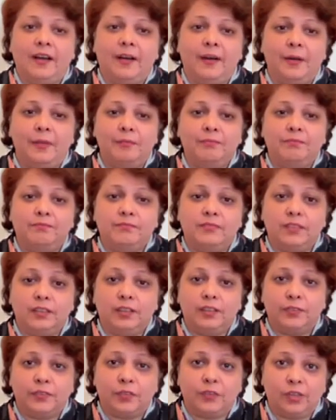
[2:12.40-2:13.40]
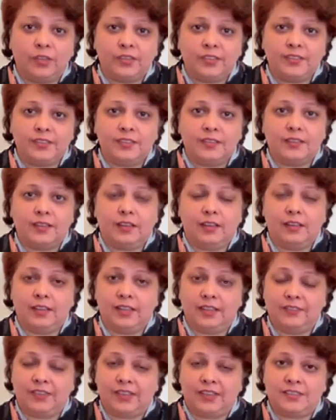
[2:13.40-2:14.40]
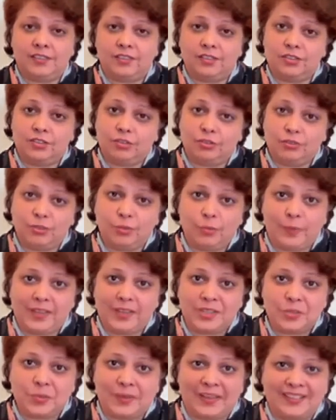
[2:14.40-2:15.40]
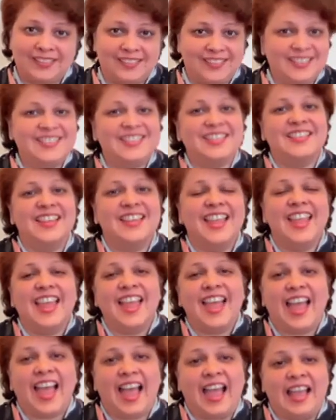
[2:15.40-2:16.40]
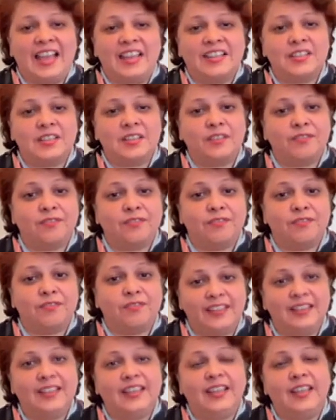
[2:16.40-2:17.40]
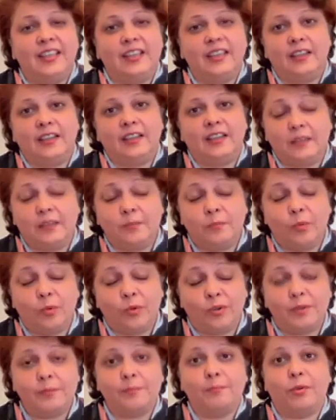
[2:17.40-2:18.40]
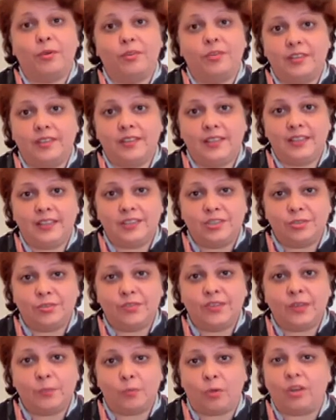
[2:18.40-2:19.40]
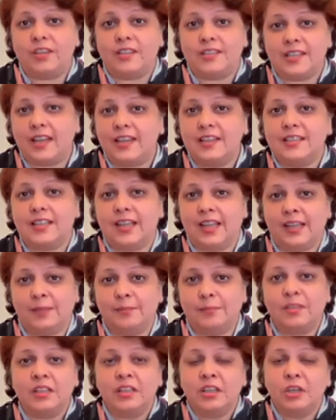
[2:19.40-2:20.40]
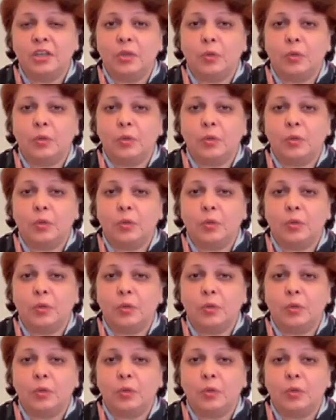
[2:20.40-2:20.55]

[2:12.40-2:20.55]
Of course, investors don't know when to exit. And finally, more importantly, during volatile times,